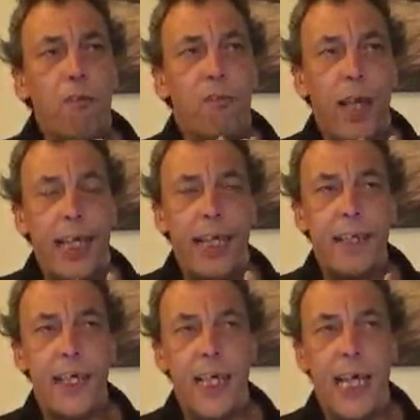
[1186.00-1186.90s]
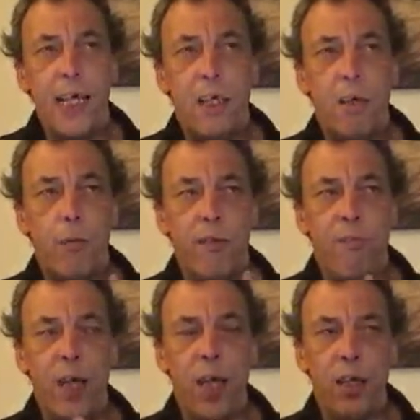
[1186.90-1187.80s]
feeling the need to
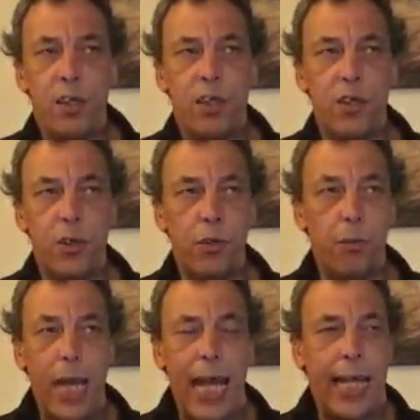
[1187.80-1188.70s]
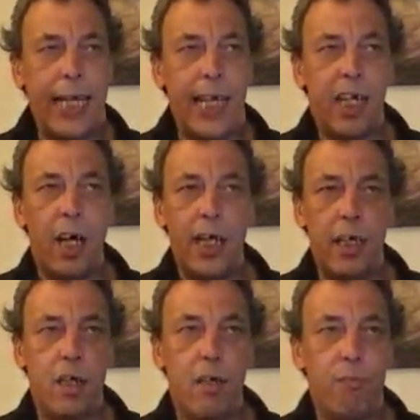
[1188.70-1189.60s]
revert to any
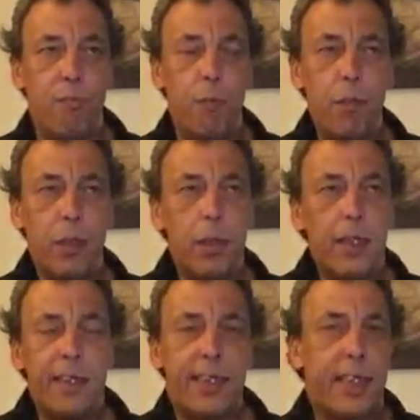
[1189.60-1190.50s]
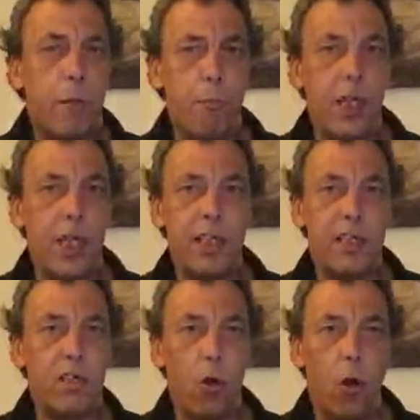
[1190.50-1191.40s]
kind of
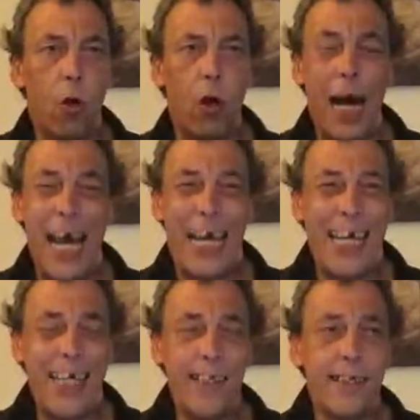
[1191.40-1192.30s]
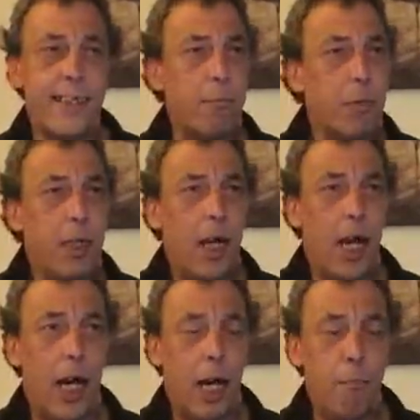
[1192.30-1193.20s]
stimulants or aids,
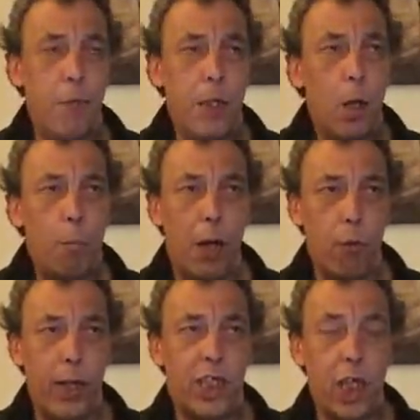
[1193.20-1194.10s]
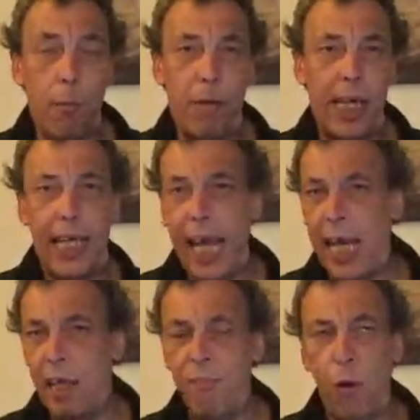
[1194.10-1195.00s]
by which I mean
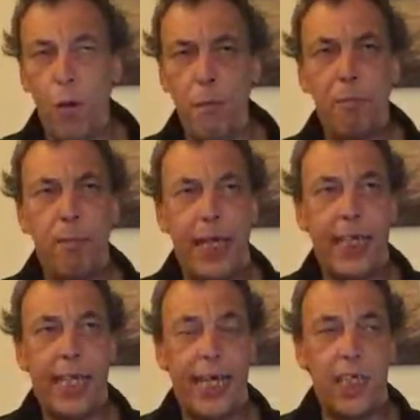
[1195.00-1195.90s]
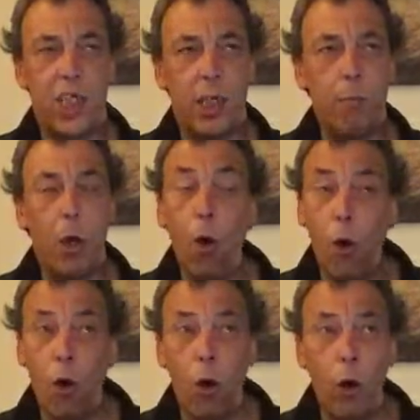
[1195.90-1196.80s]
any form of medication,
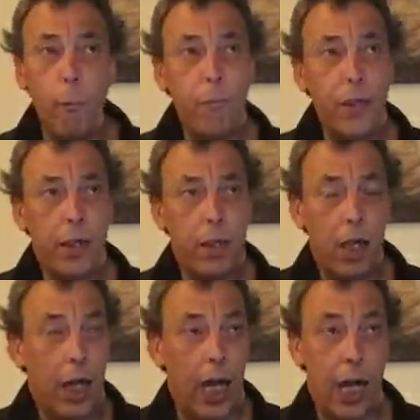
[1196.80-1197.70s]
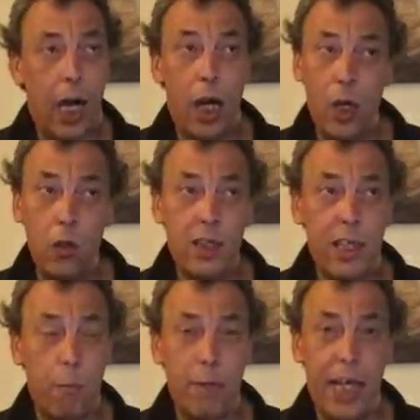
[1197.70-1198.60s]
or I
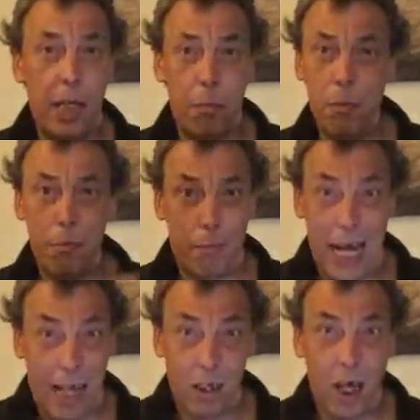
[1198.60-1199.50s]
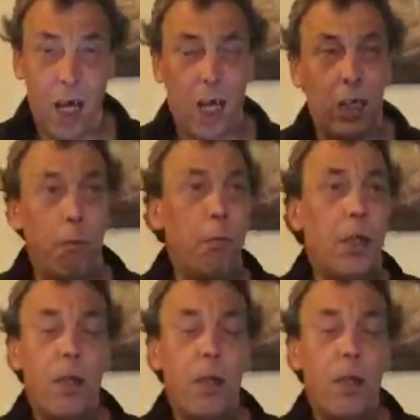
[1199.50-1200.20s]
also mean alcohol,